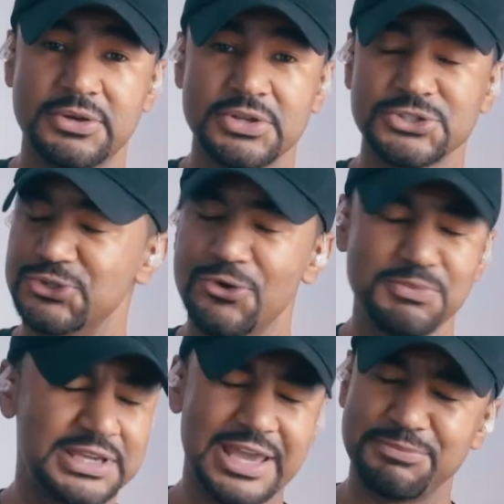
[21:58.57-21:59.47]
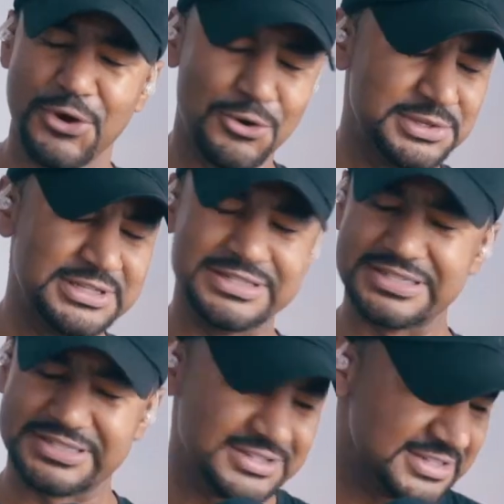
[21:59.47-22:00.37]
So don't make a permanent
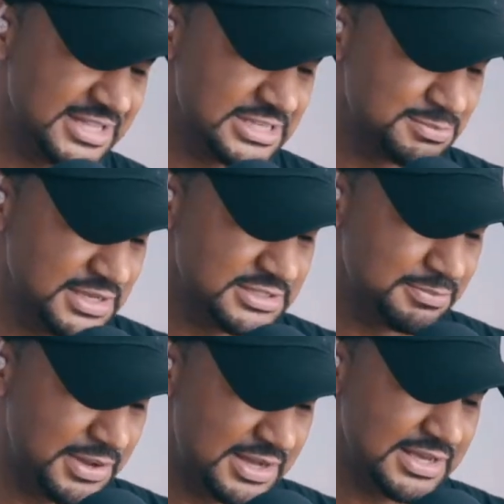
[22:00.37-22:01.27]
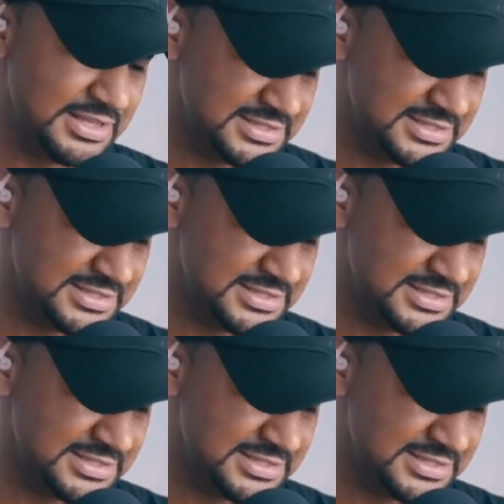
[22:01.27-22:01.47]
decision that's based upon a